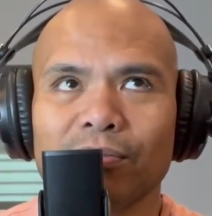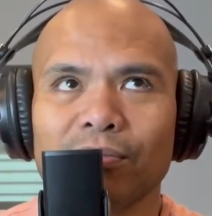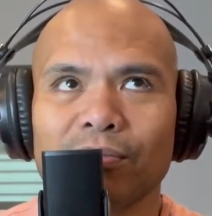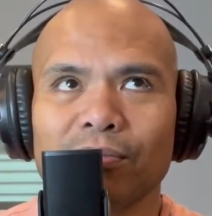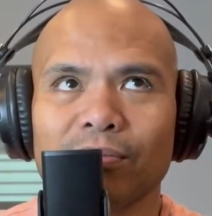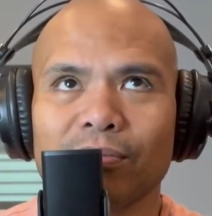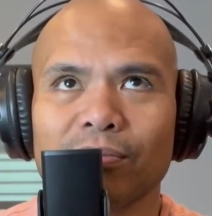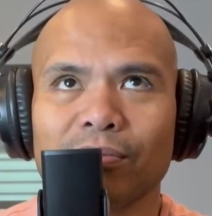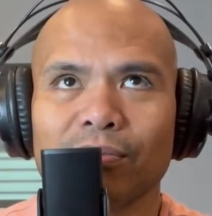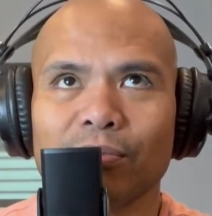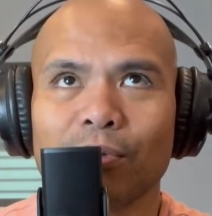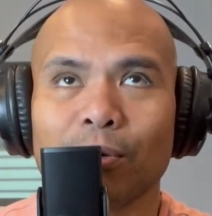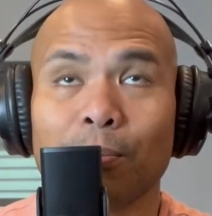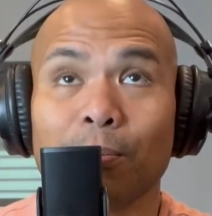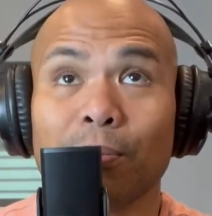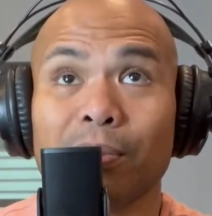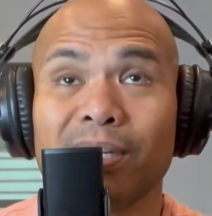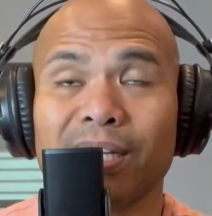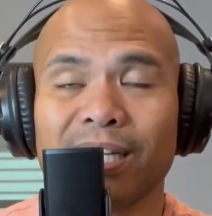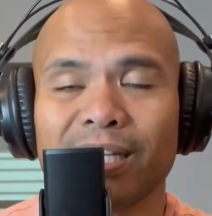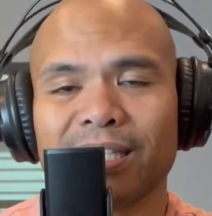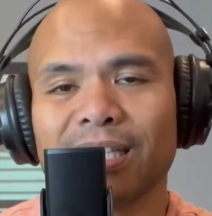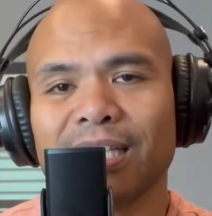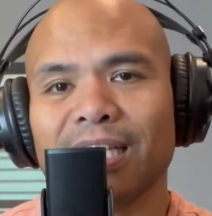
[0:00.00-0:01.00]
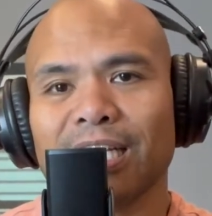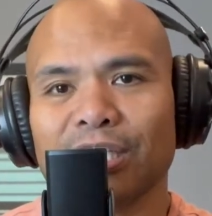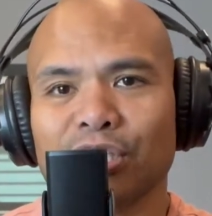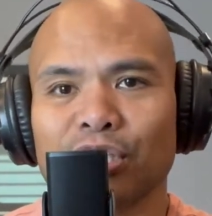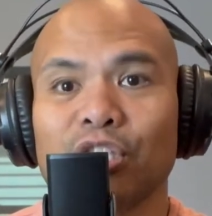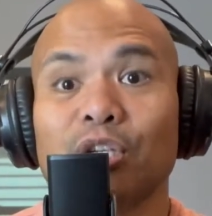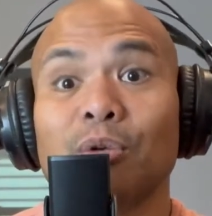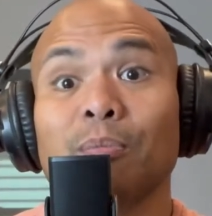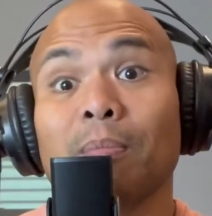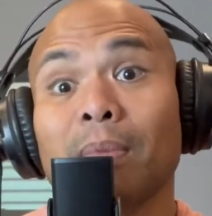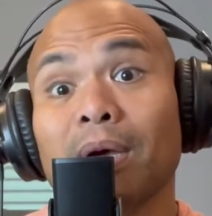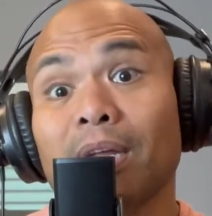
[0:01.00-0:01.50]
or predicted that she
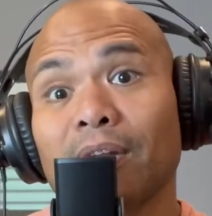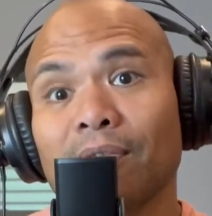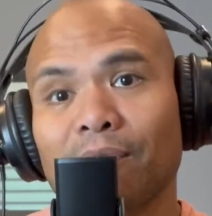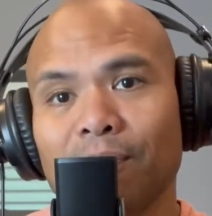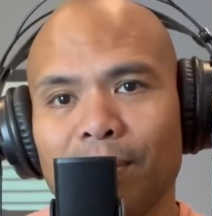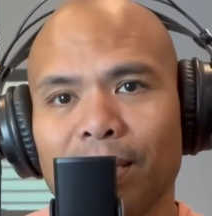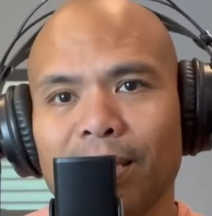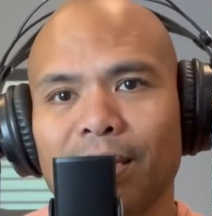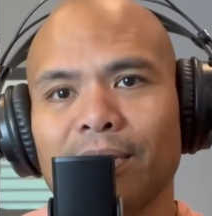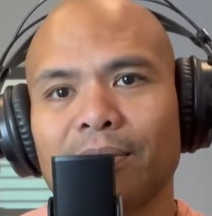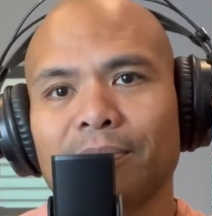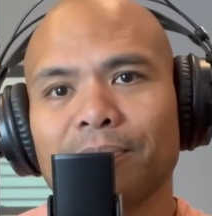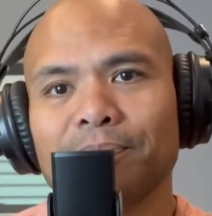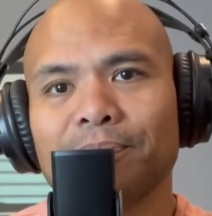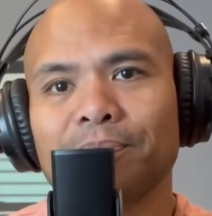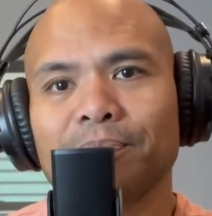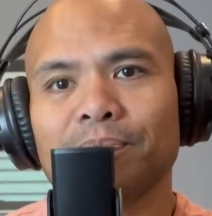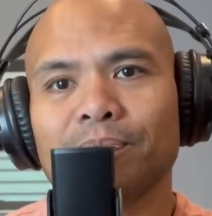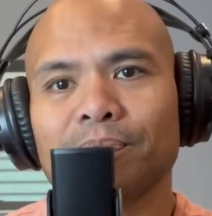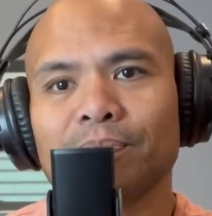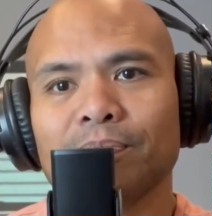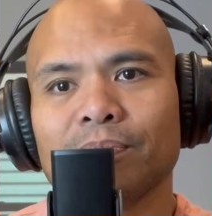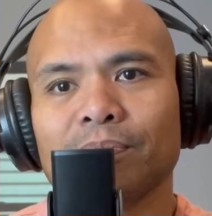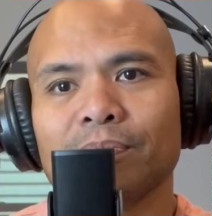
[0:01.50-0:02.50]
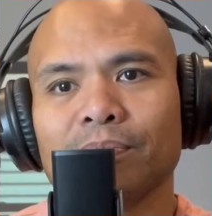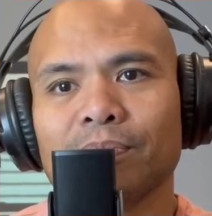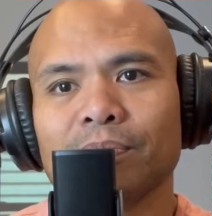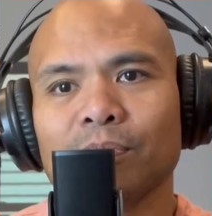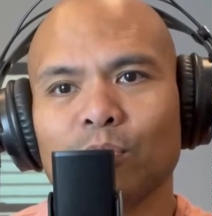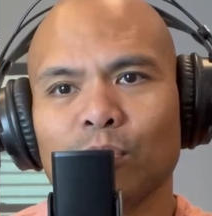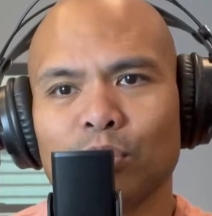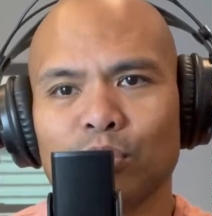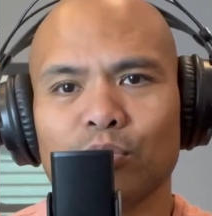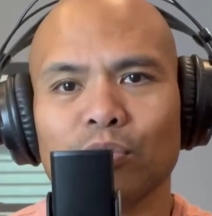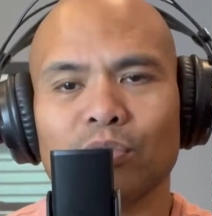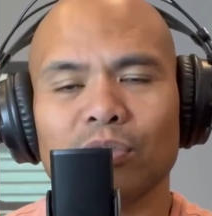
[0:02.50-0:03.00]
might have made,
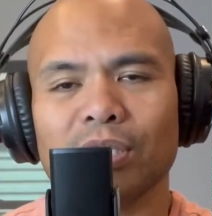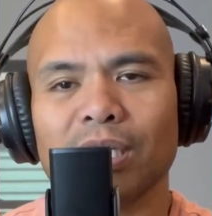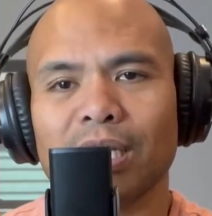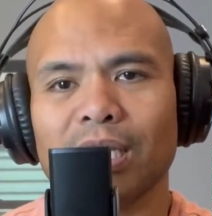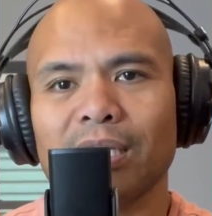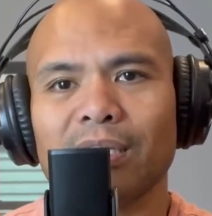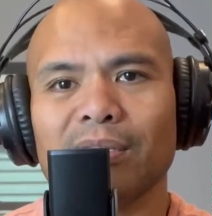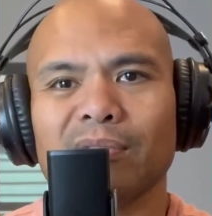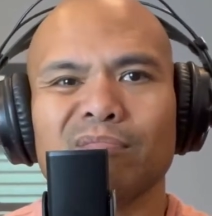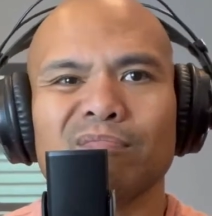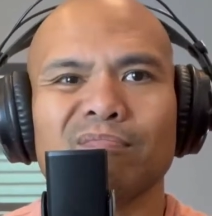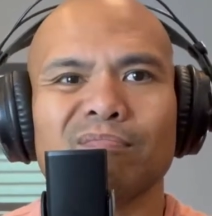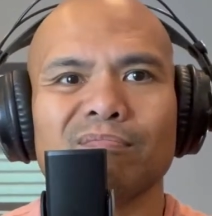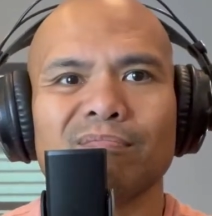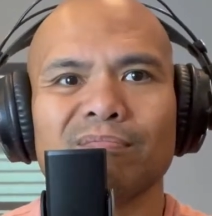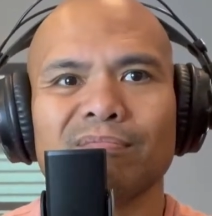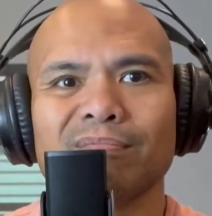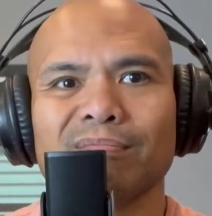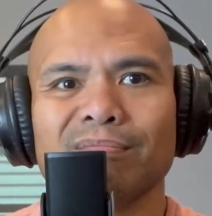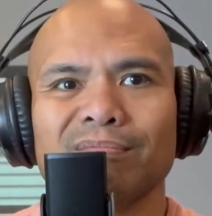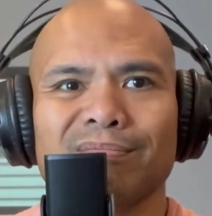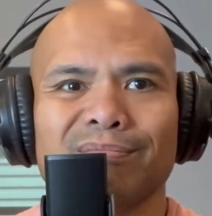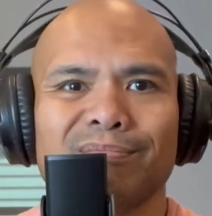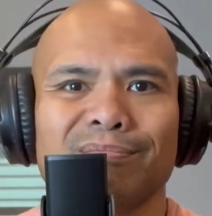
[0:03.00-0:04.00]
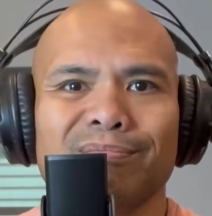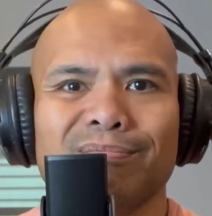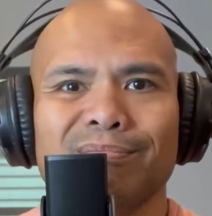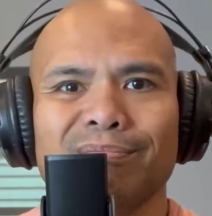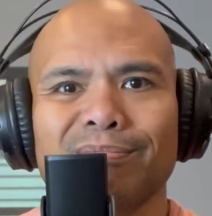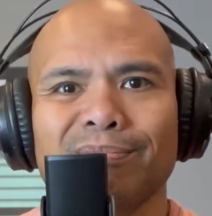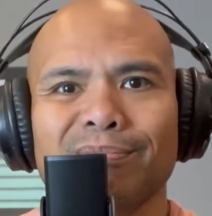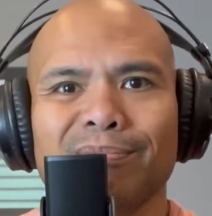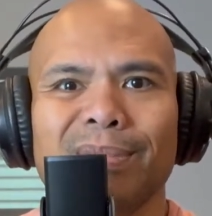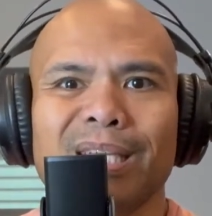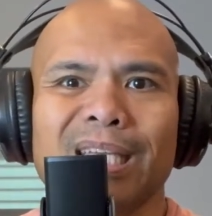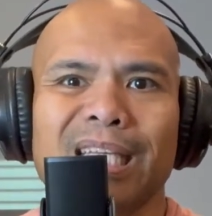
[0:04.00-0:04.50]
which was like
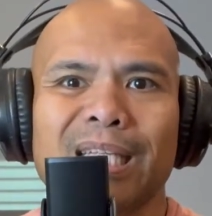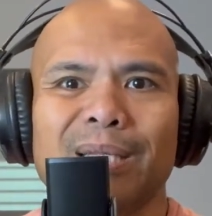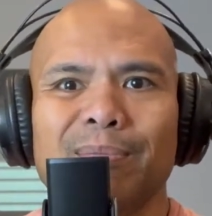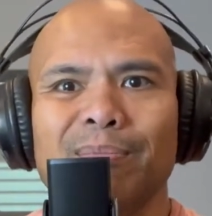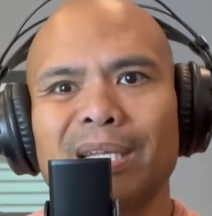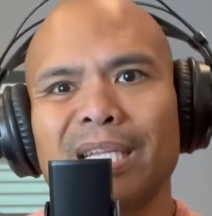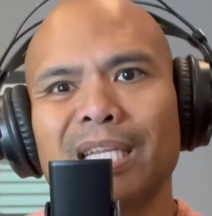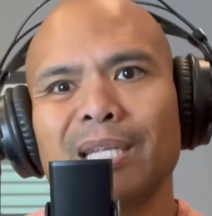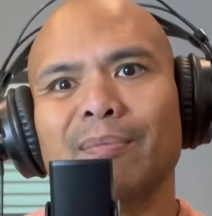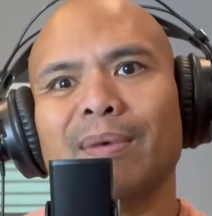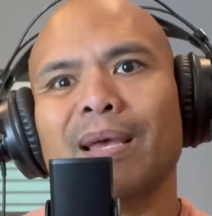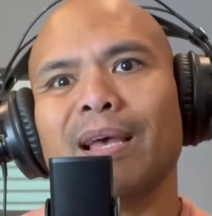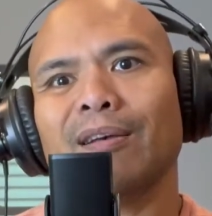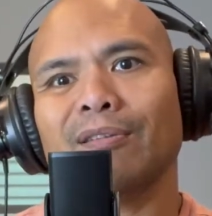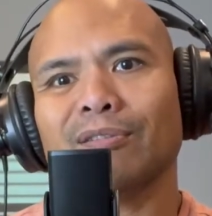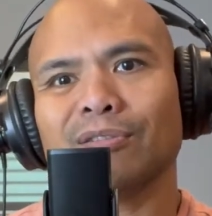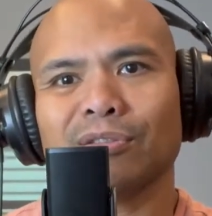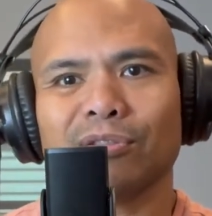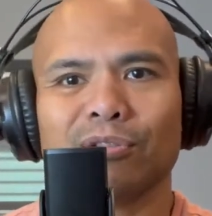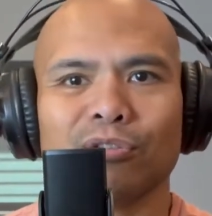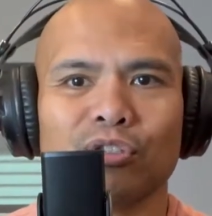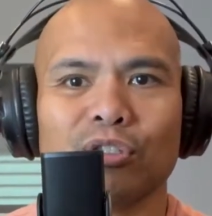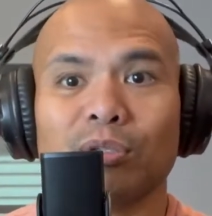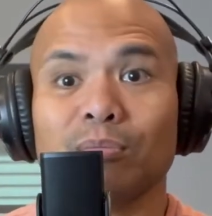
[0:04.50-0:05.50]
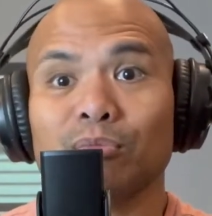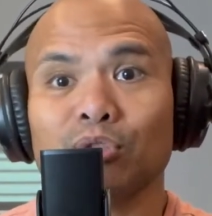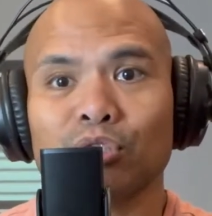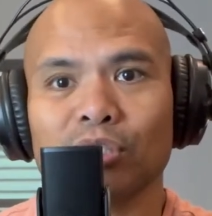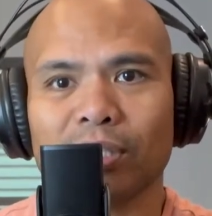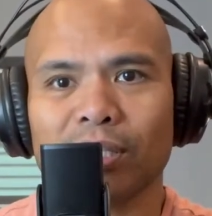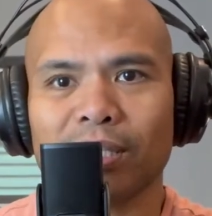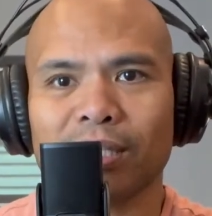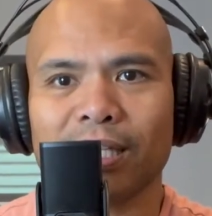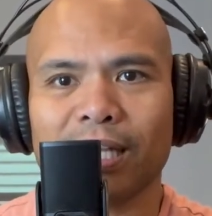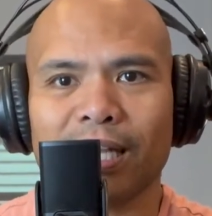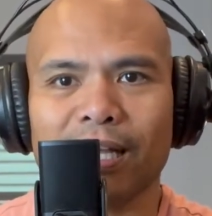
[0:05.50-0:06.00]
Mickey, Minnie Mouse, or some shit
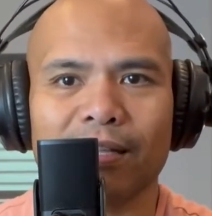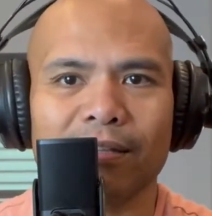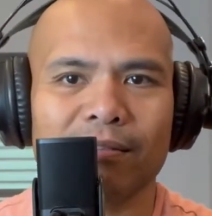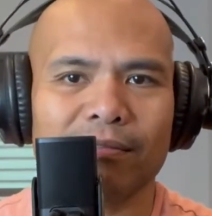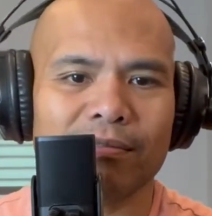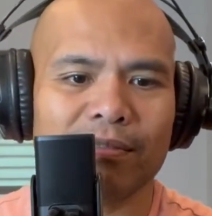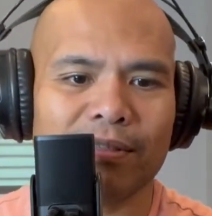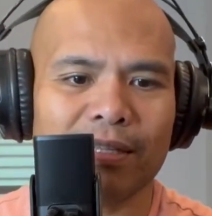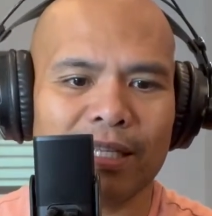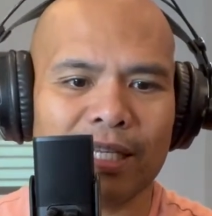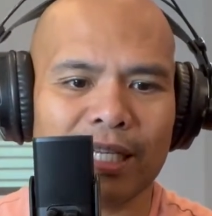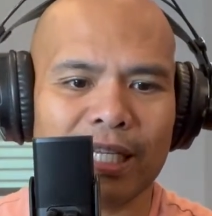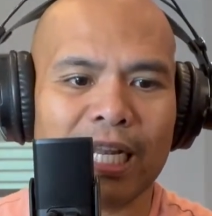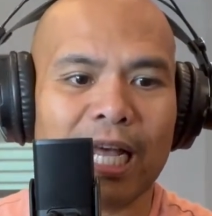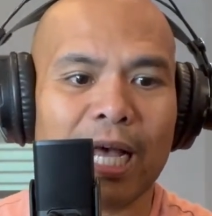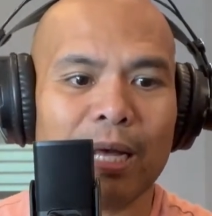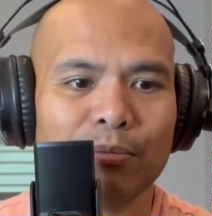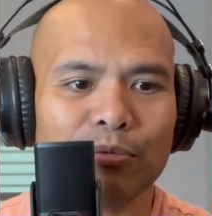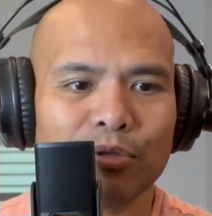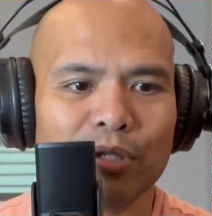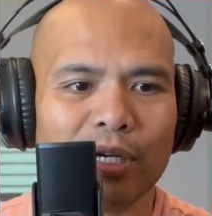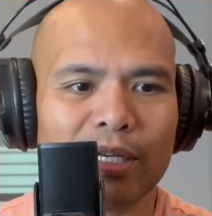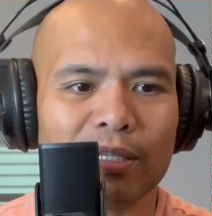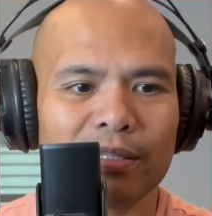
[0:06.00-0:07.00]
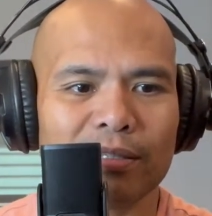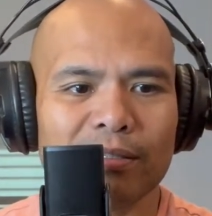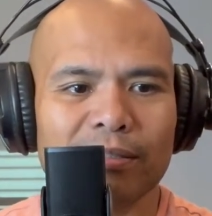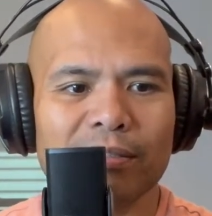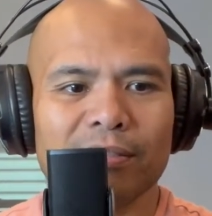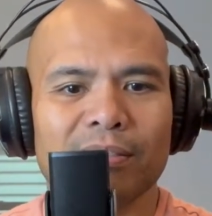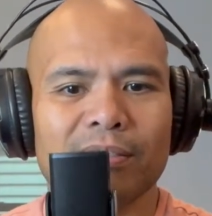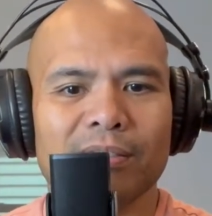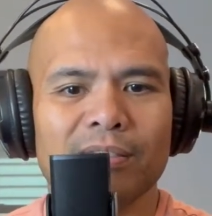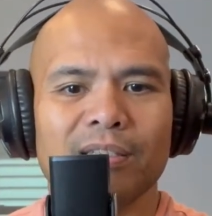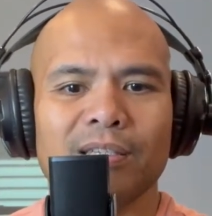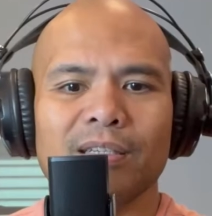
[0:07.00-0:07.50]
like that, like an object.
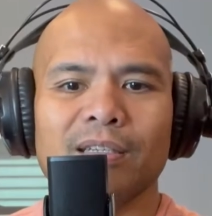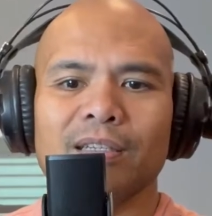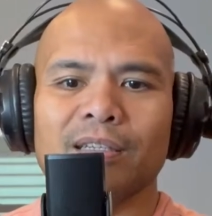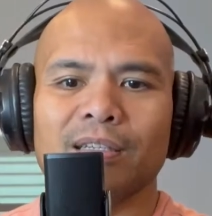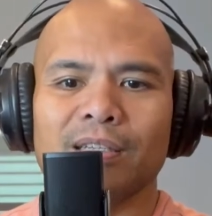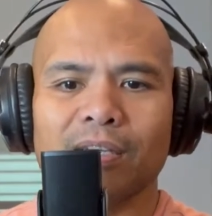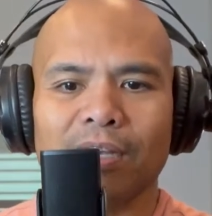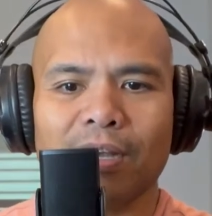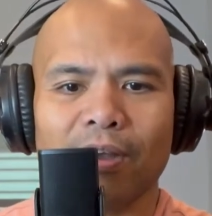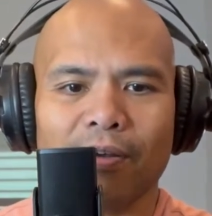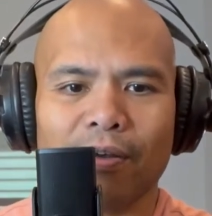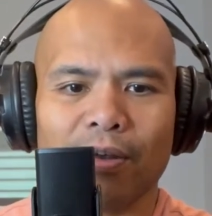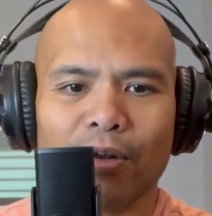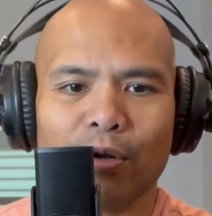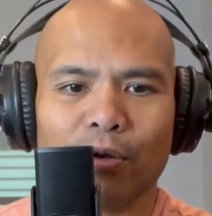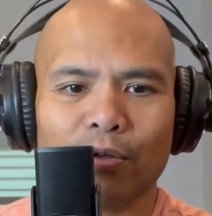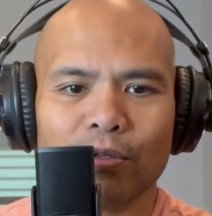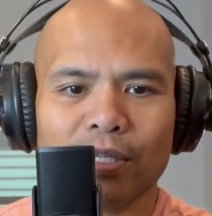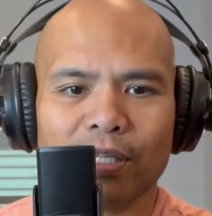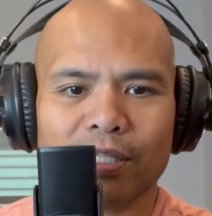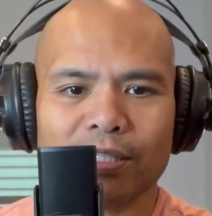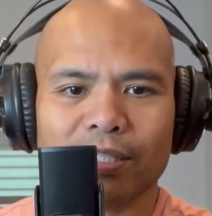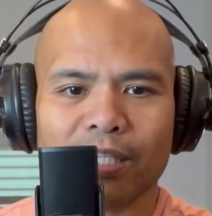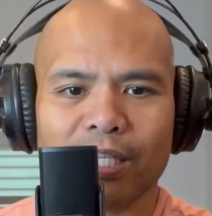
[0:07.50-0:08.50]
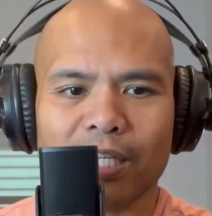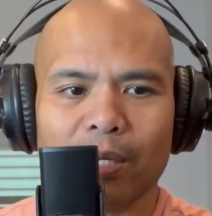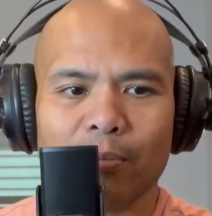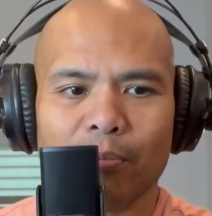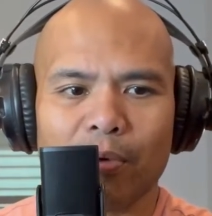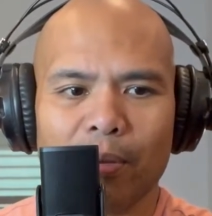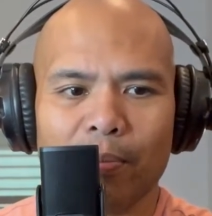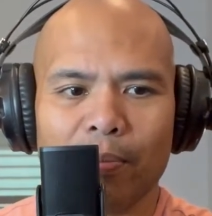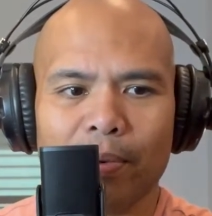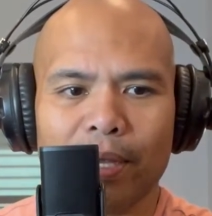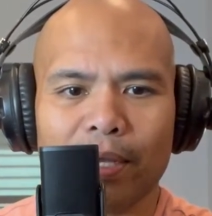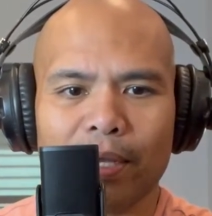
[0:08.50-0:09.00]
All right, hold on a second. I'll be right back.